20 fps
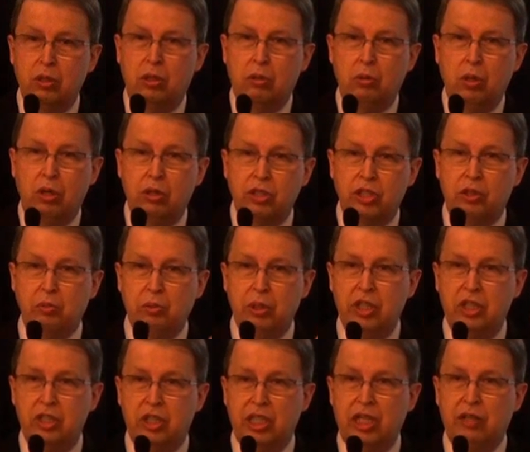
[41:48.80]

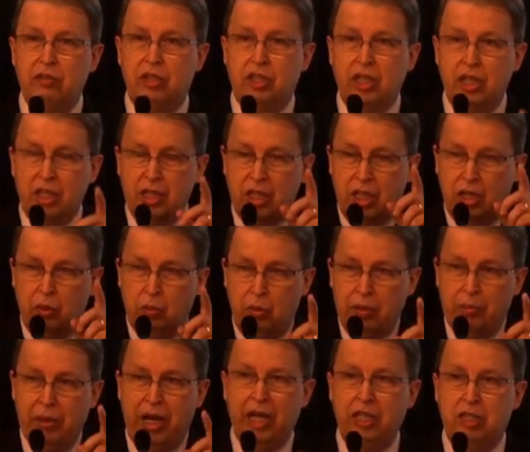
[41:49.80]
groceries and everything
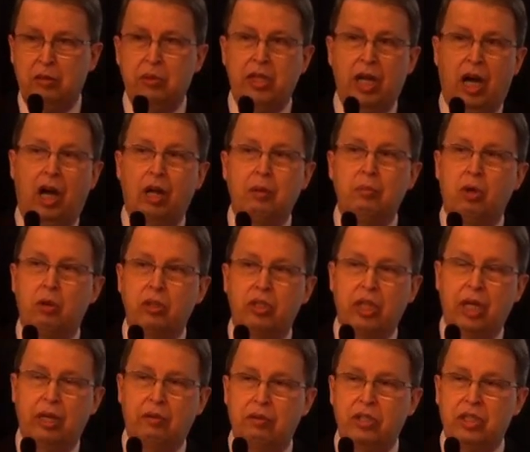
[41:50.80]
remind me
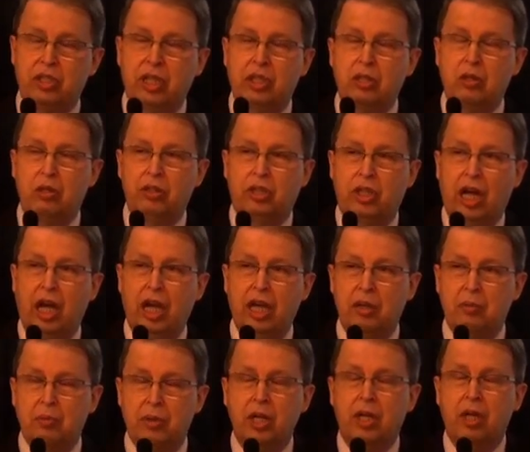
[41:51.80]
almost every single
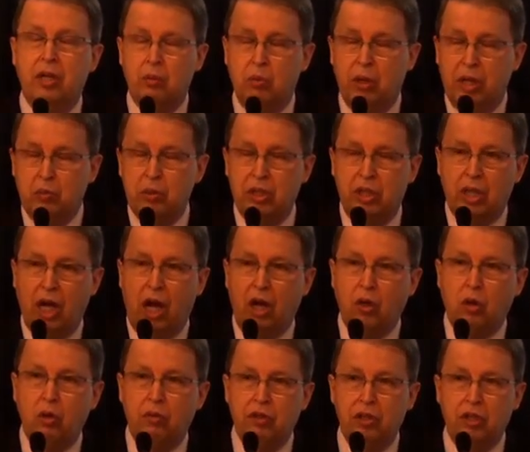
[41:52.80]
time when we
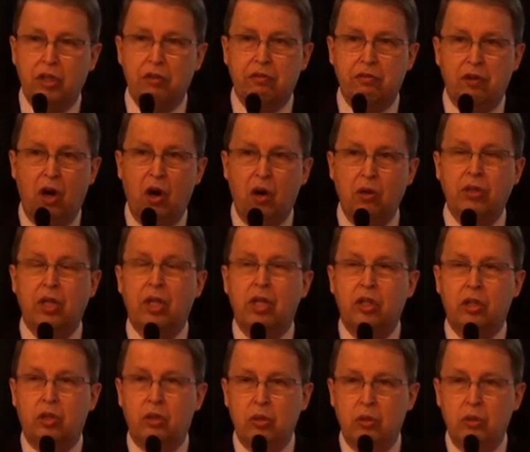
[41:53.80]
talk over the phone
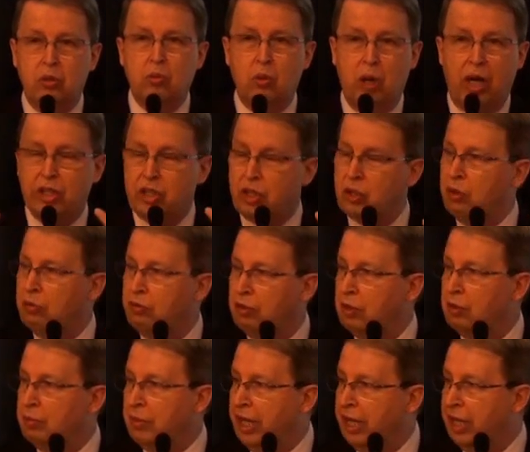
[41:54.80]
to watch
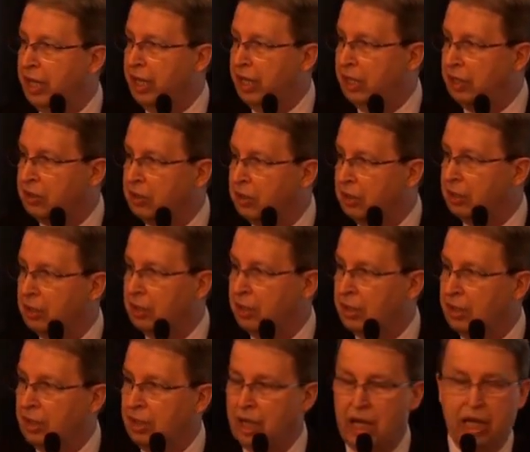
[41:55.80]
over my health
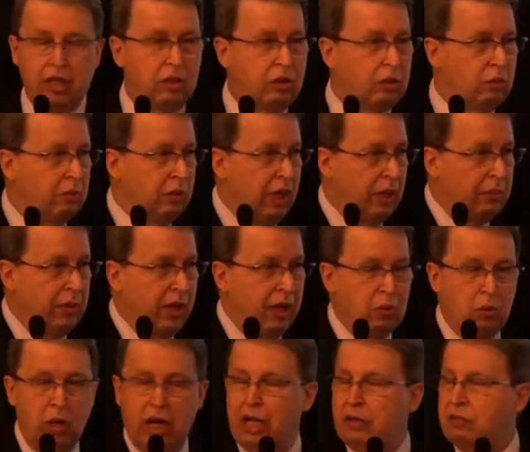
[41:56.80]
and to my, my
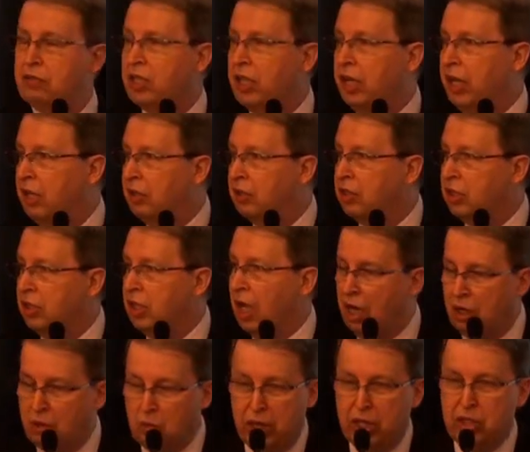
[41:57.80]
wife's health. She
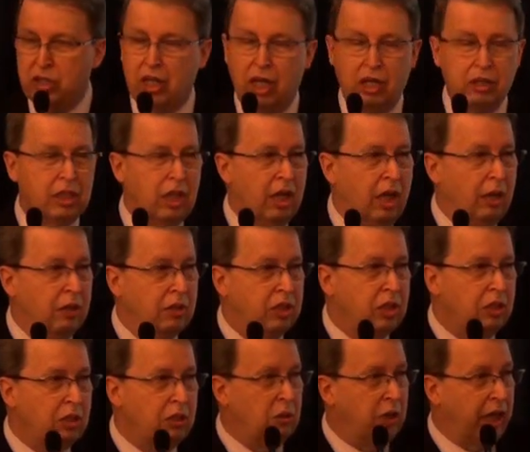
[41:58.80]
always talks, as
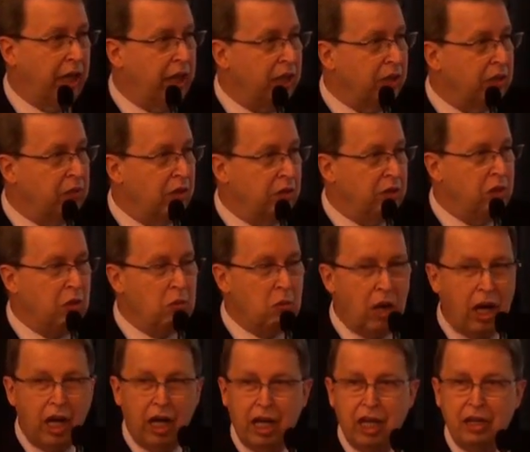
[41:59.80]
you do health for your
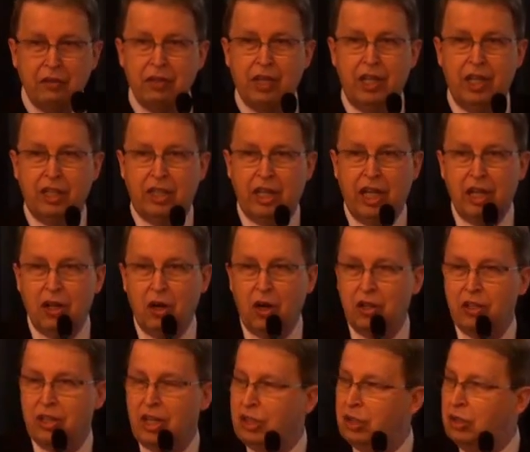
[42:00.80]
wife, tell
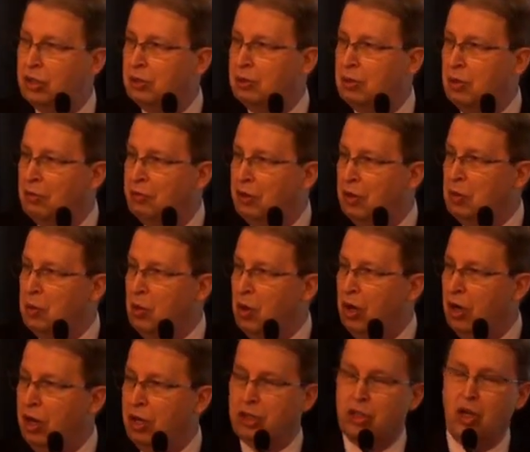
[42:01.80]
her not to
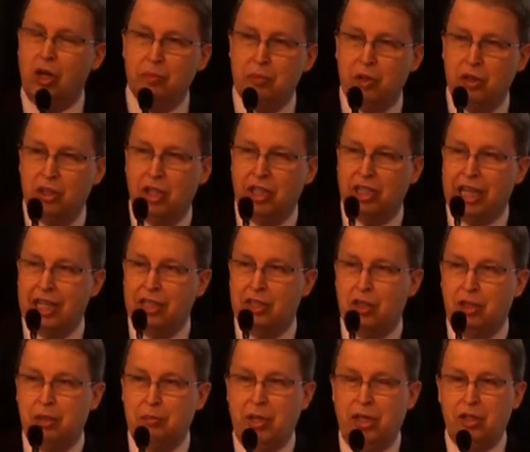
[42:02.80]
overwork, don't burn the
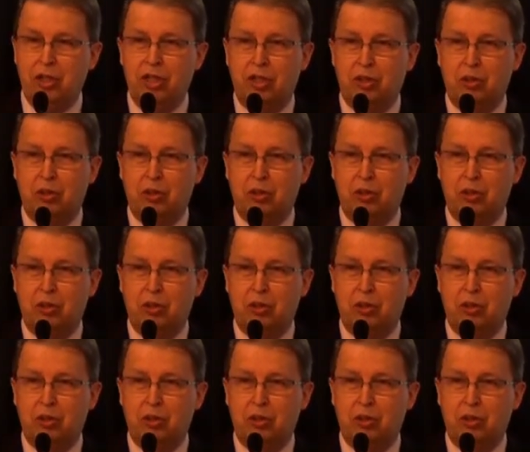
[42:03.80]
candle by the